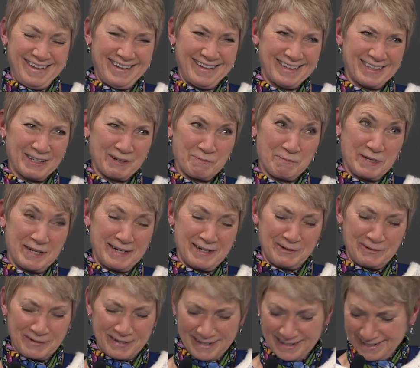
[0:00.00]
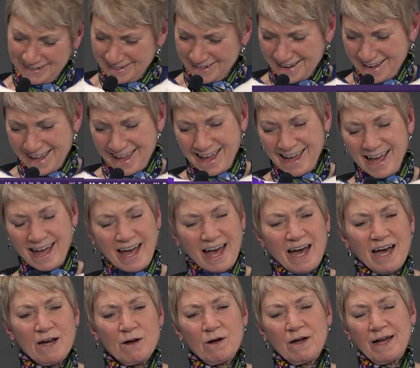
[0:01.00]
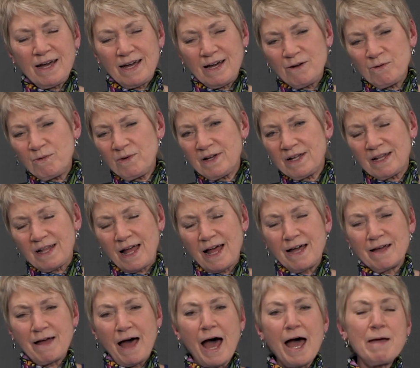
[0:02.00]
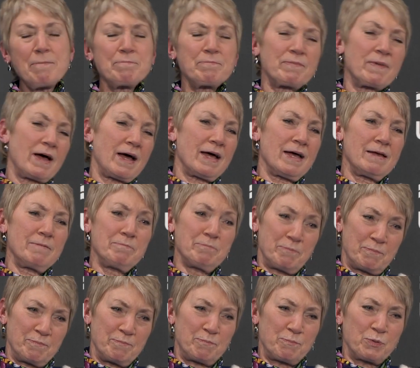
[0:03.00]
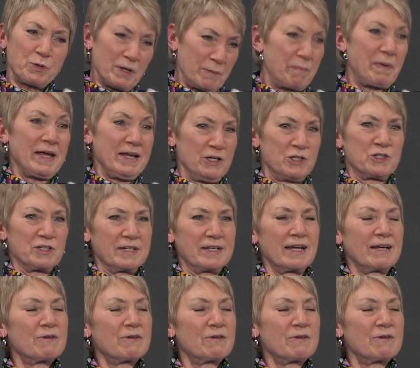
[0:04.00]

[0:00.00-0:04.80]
A little bit angry. Well, I'm pretty patient.